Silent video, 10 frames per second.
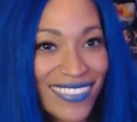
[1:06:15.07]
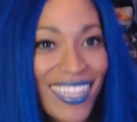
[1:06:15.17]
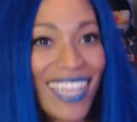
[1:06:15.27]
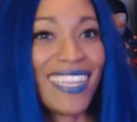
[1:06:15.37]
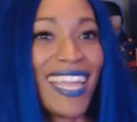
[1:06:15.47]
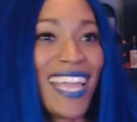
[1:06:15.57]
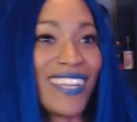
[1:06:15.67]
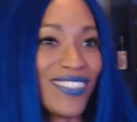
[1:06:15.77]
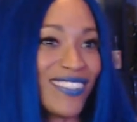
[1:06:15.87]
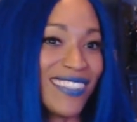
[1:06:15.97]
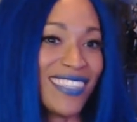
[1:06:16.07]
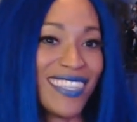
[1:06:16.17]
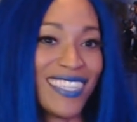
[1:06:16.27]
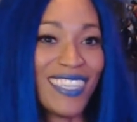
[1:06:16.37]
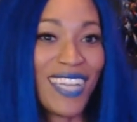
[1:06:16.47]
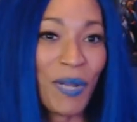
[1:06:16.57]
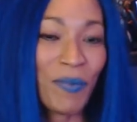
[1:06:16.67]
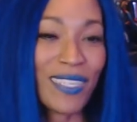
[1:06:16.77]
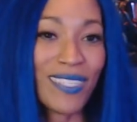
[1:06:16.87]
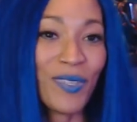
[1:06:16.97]
and a candle. I'll
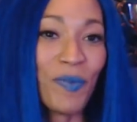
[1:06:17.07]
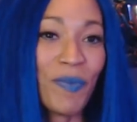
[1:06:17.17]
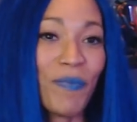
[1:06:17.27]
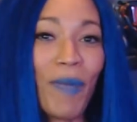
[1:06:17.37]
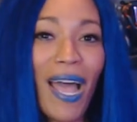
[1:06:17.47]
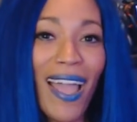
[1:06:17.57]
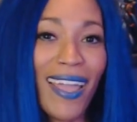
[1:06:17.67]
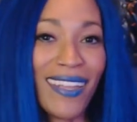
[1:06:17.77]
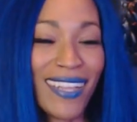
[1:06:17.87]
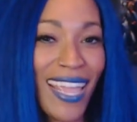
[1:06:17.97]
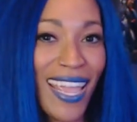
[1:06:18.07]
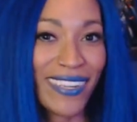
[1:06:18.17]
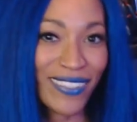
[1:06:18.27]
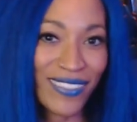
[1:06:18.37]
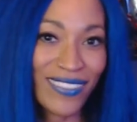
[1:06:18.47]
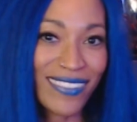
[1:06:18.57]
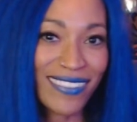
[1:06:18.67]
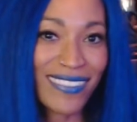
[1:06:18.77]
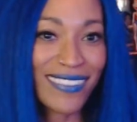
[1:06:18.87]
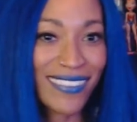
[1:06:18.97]
bring a scoop of pie and a candle,
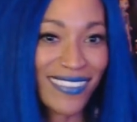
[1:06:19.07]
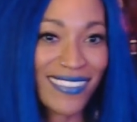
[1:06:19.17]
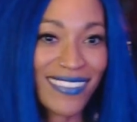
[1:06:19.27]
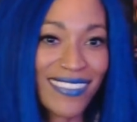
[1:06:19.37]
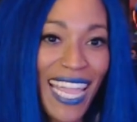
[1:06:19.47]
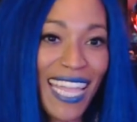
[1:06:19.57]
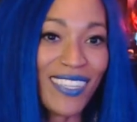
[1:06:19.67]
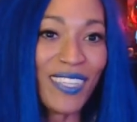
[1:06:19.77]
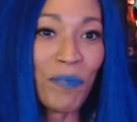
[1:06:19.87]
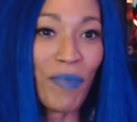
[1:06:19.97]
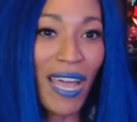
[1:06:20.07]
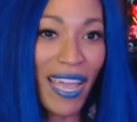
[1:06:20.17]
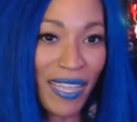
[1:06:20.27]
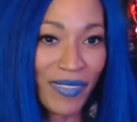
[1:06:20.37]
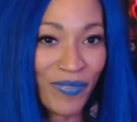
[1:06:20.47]
candle and pie.